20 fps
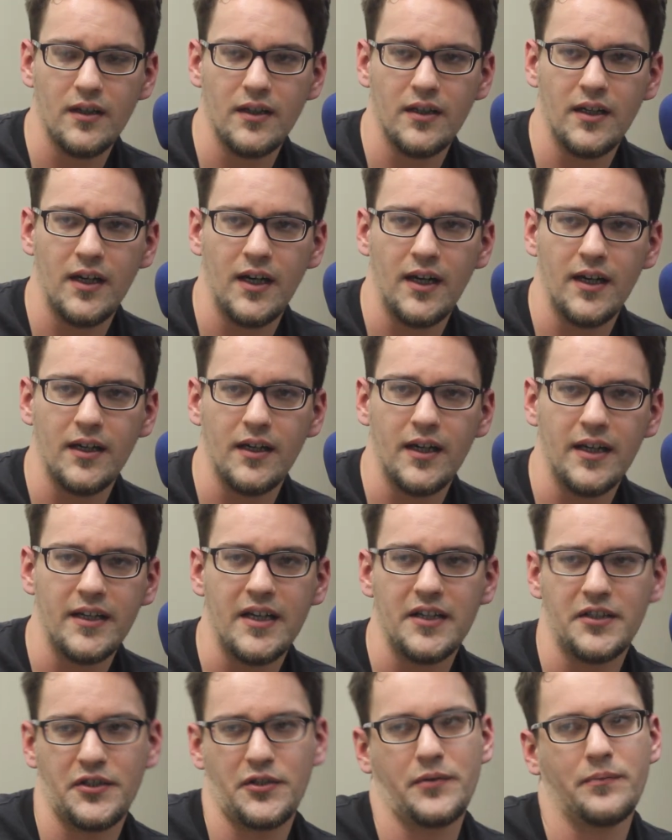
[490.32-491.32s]
I
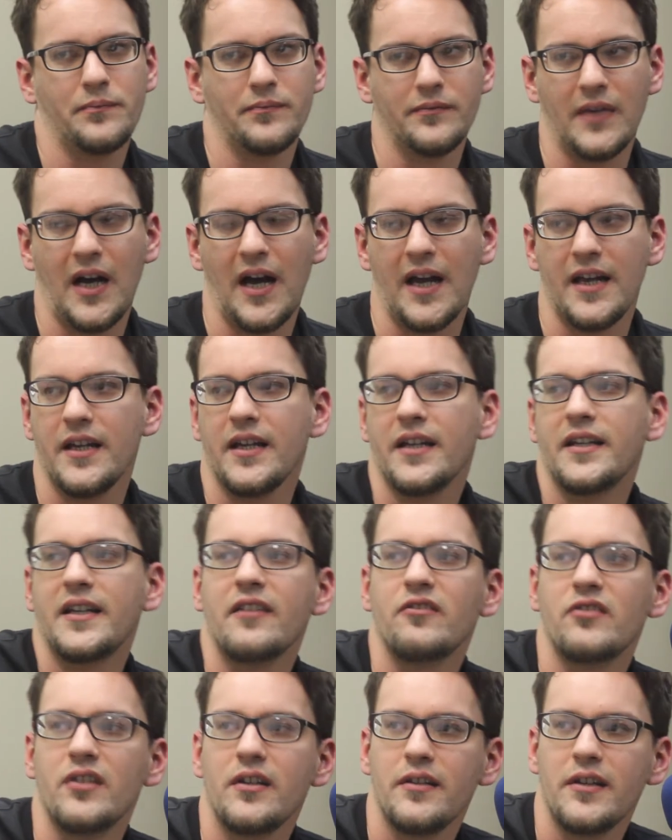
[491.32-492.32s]
guess it
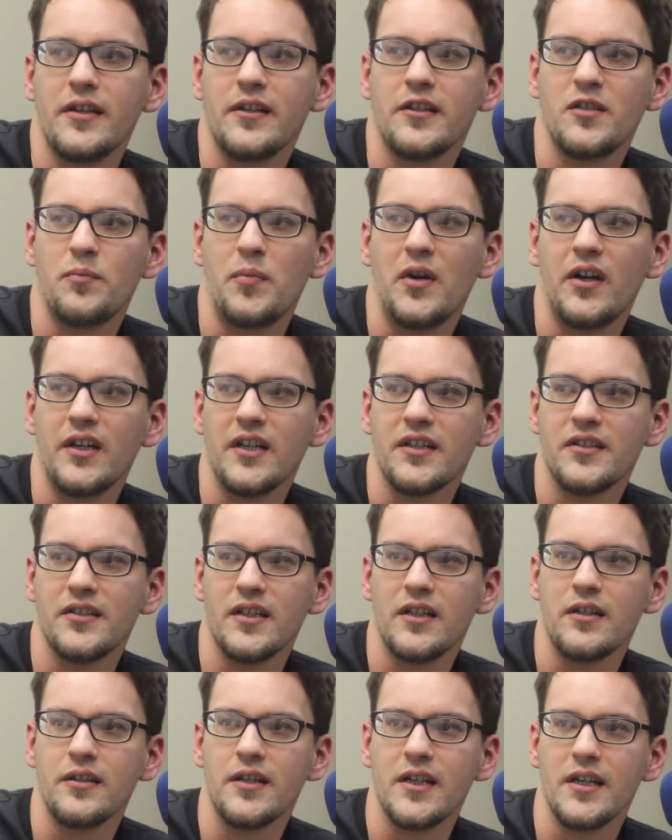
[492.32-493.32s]
gives you the experience
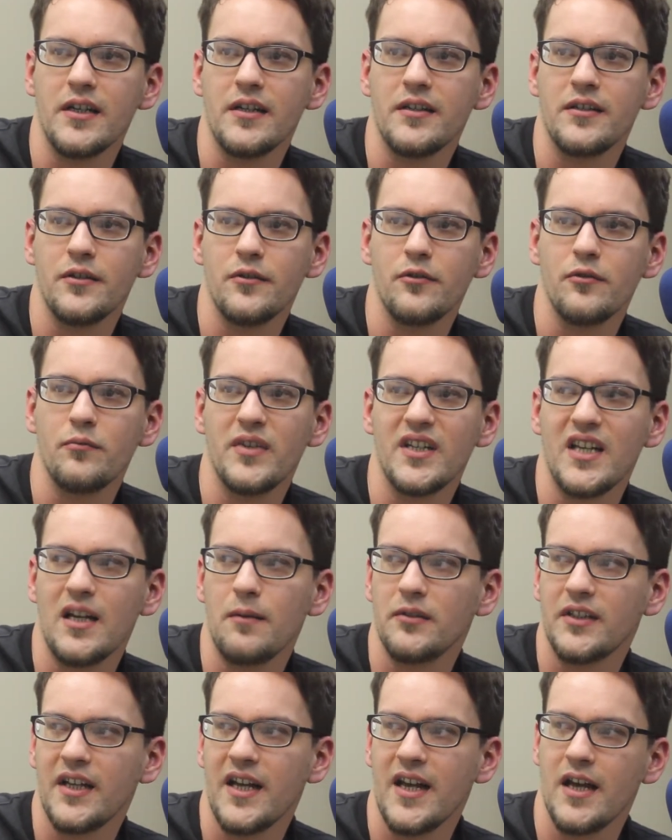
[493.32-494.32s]
that you need to be
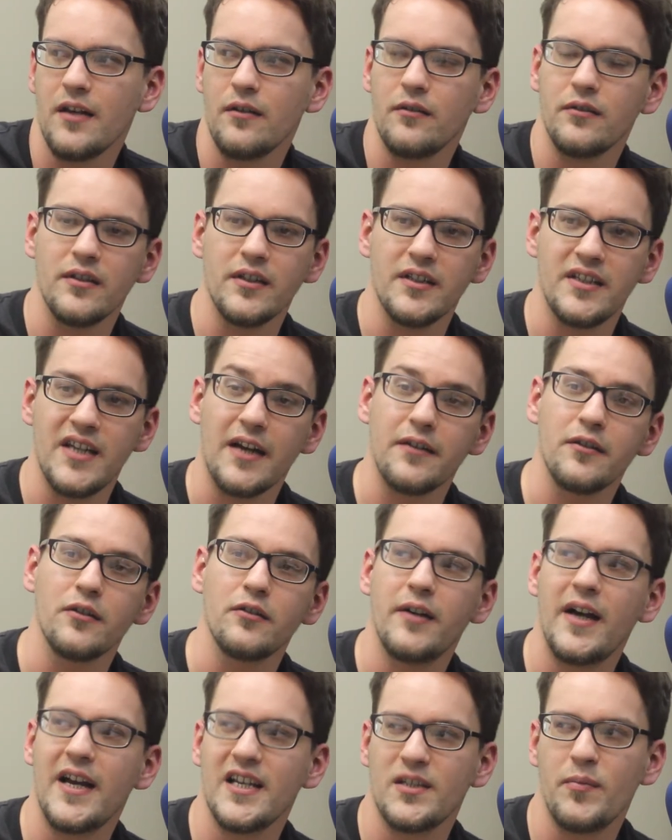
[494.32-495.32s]
able to handle the
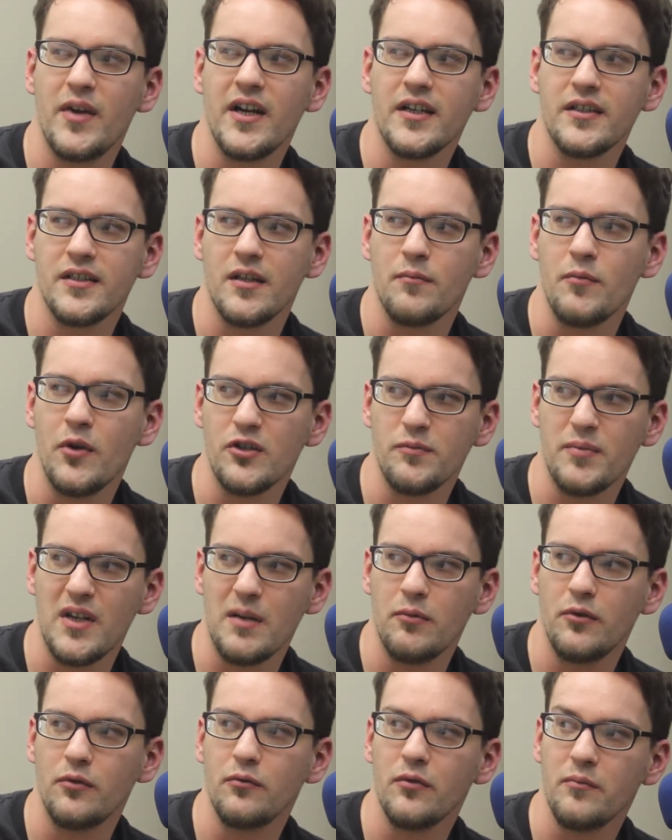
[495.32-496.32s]
technical aspects that most
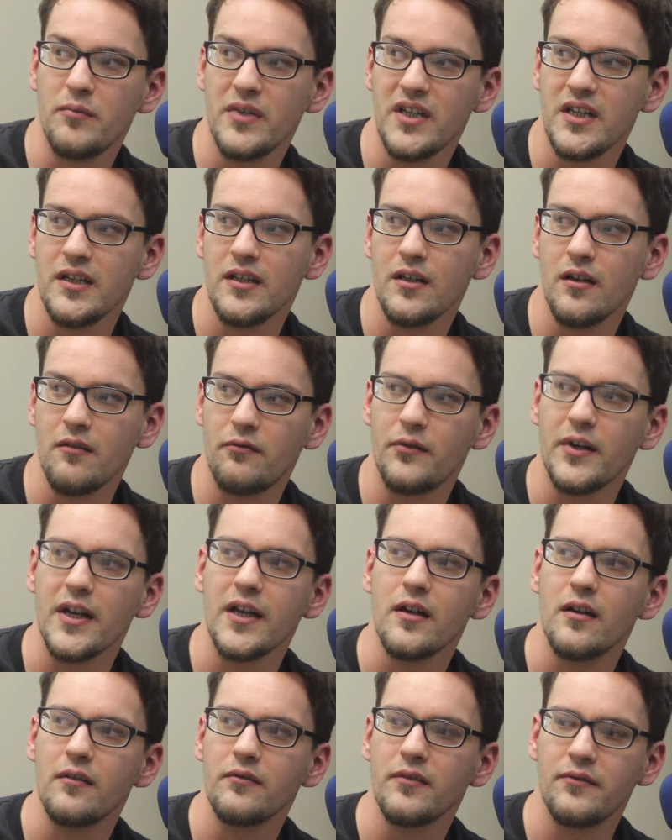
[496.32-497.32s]
people would be
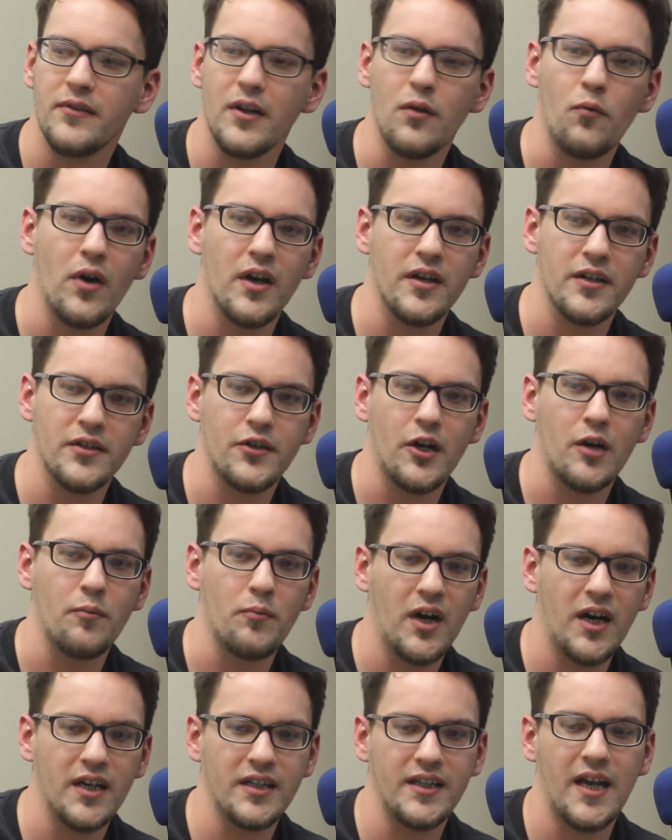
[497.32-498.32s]
afraid of if they wanted to start
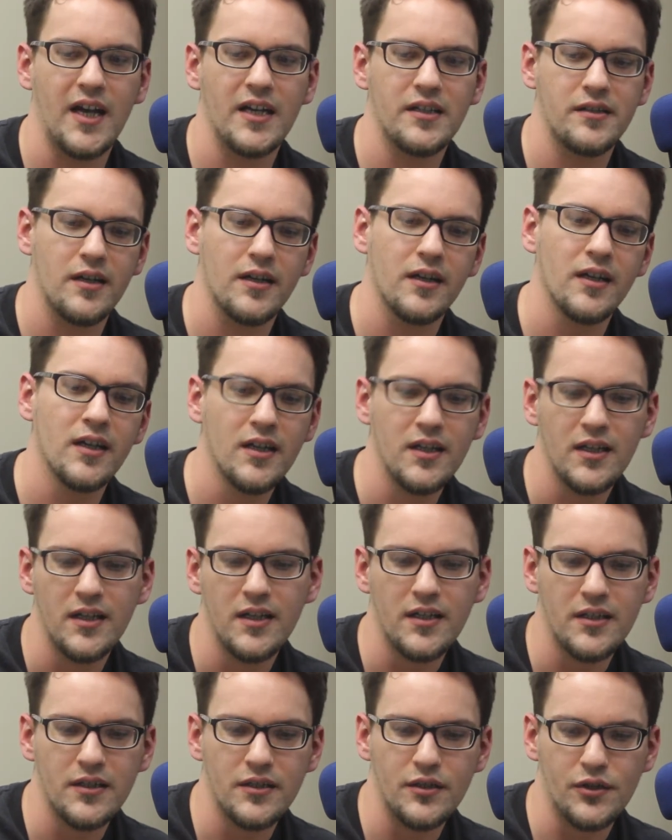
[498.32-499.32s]
podcasting.
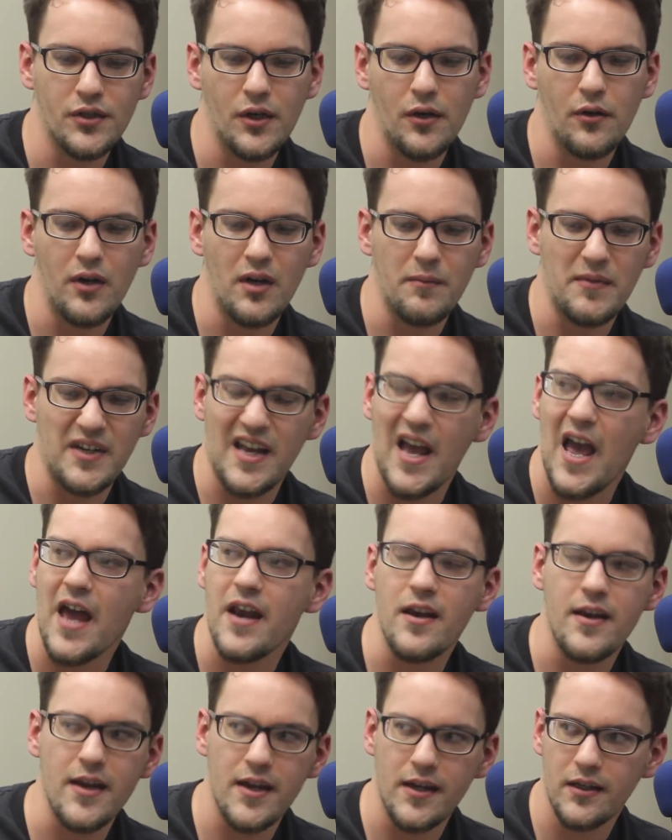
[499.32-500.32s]
So, I mean,
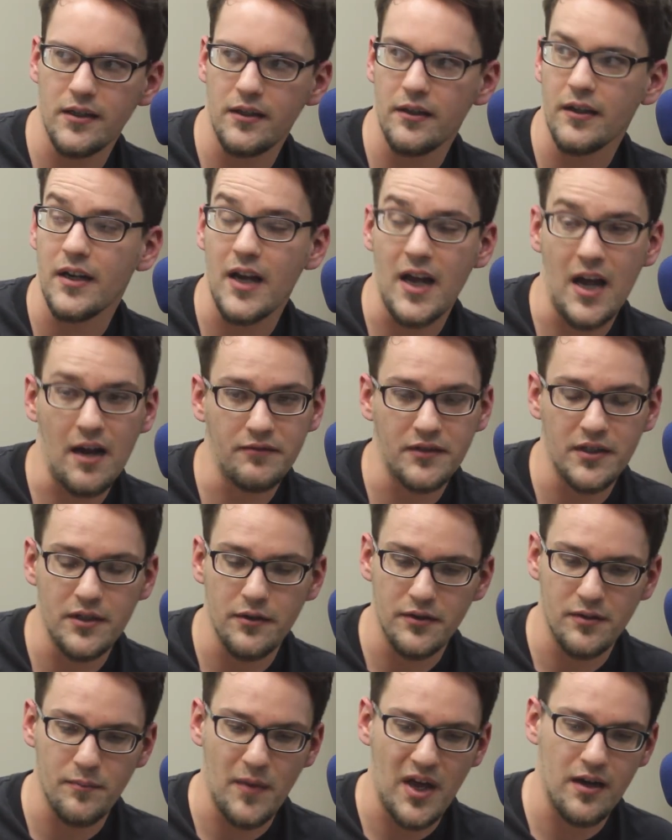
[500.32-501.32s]
editing, you're going to have to
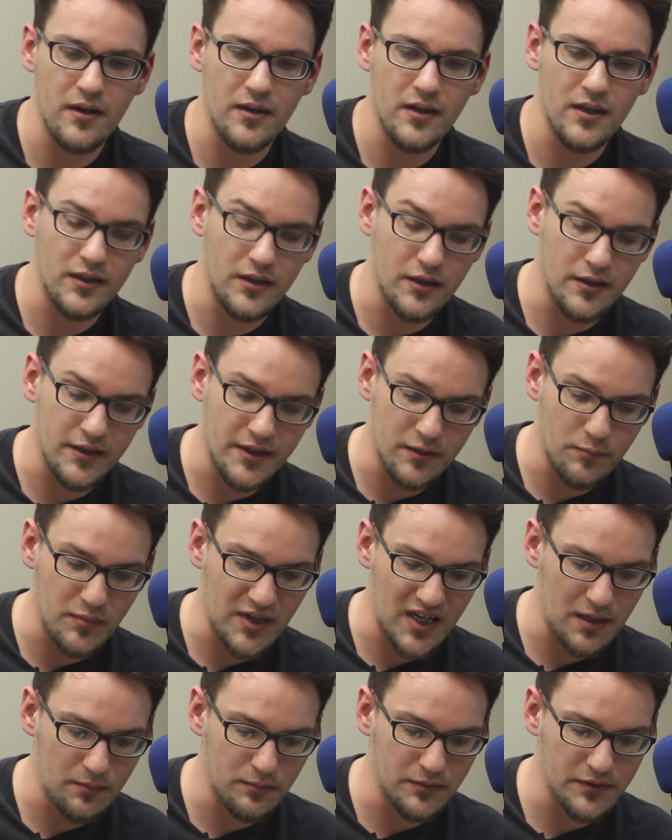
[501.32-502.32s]
do some editing. You need to
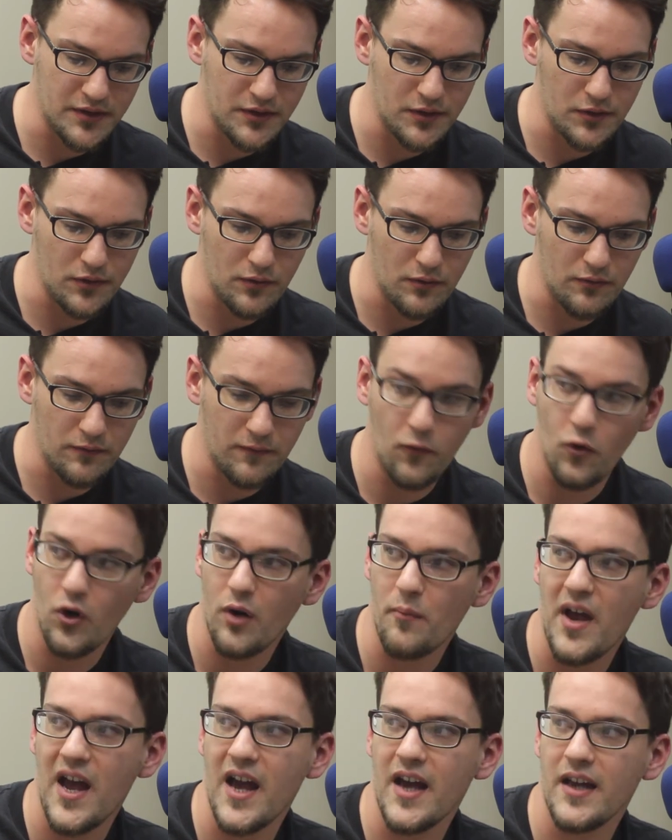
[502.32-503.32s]
be able to
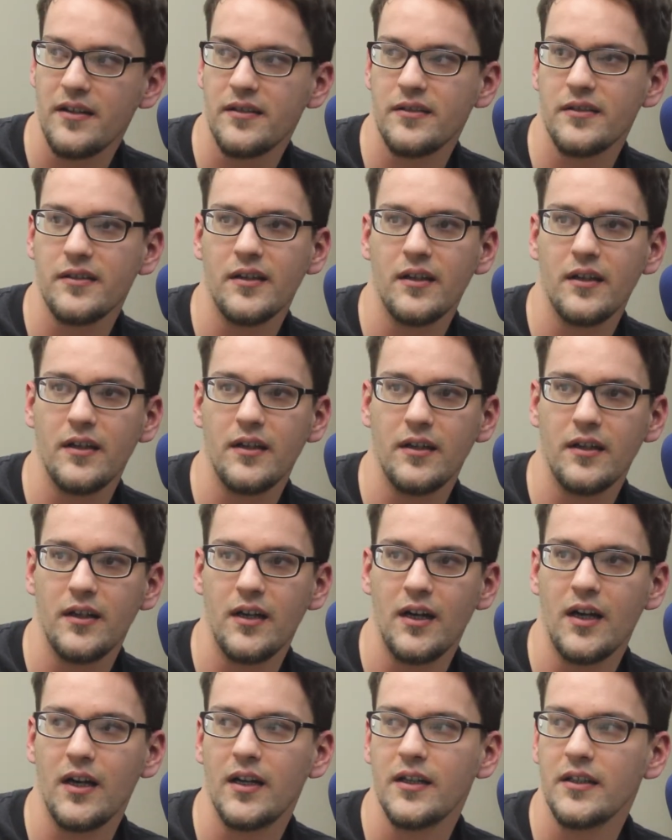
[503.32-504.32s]
format.
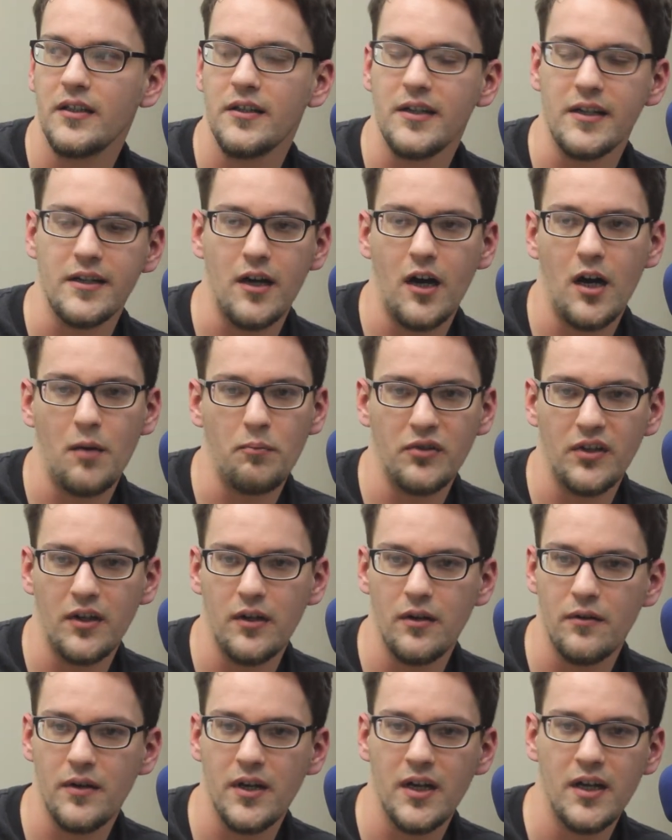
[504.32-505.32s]
You need to
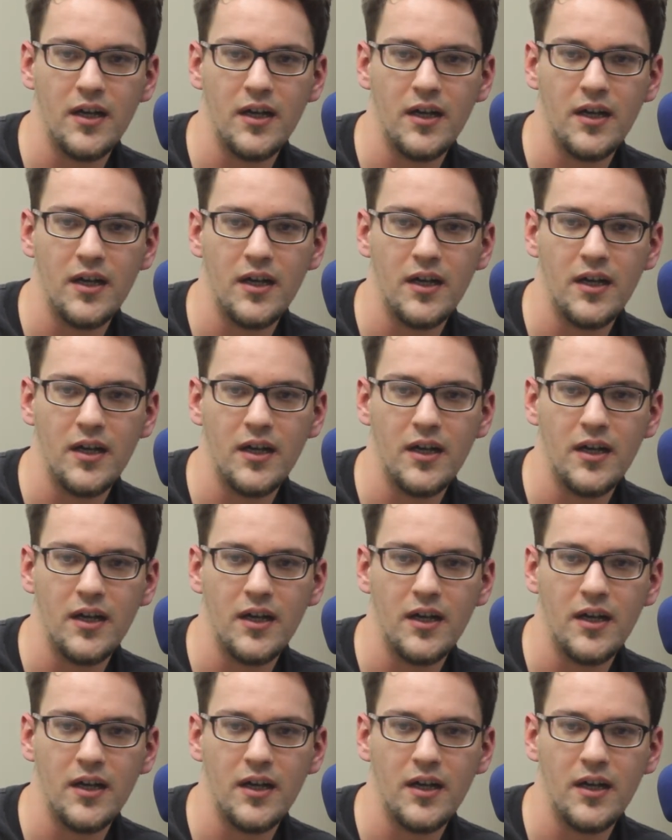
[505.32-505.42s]
upload.